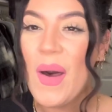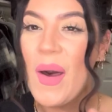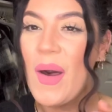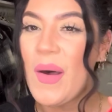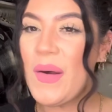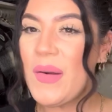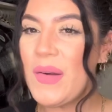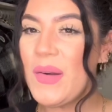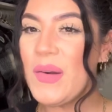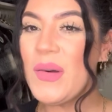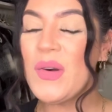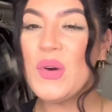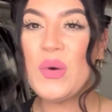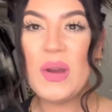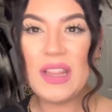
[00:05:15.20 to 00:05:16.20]

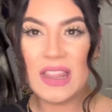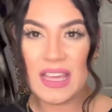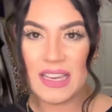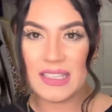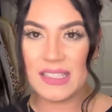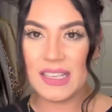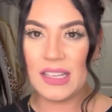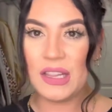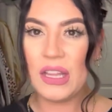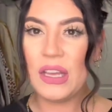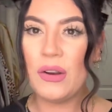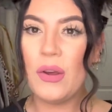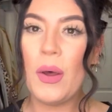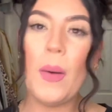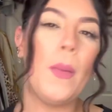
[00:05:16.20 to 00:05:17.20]
Oh, this
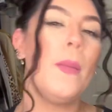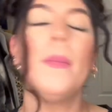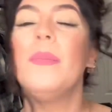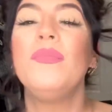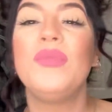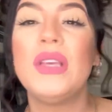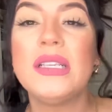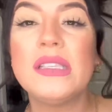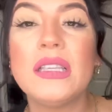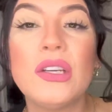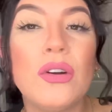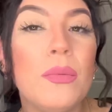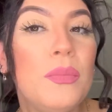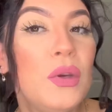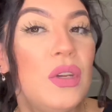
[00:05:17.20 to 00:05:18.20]
little
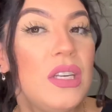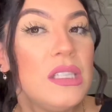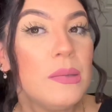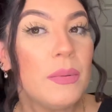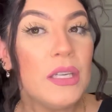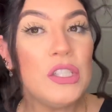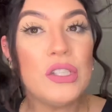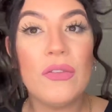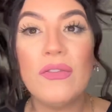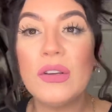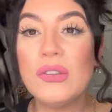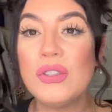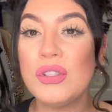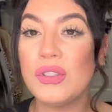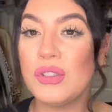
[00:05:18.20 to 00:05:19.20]
beauty sponge
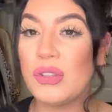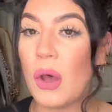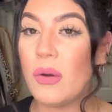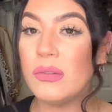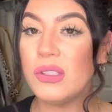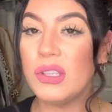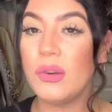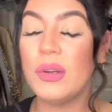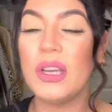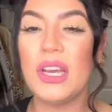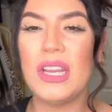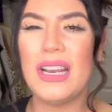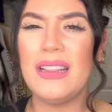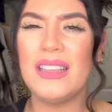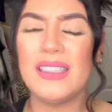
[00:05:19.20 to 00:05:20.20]
feels so
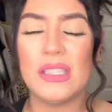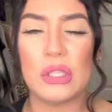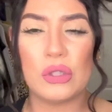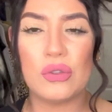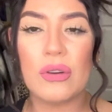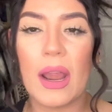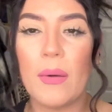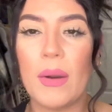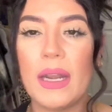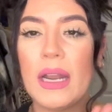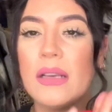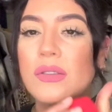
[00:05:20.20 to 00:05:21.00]
good, and it's dry right now.